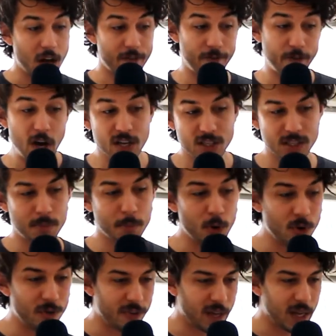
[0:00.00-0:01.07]
first
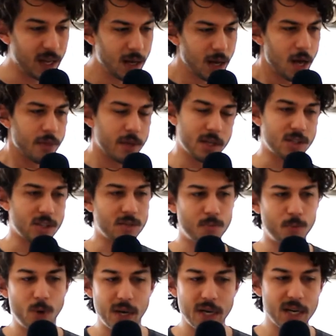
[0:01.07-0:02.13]
movie, there's this
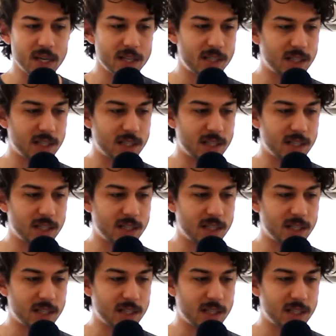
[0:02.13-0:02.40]
really nice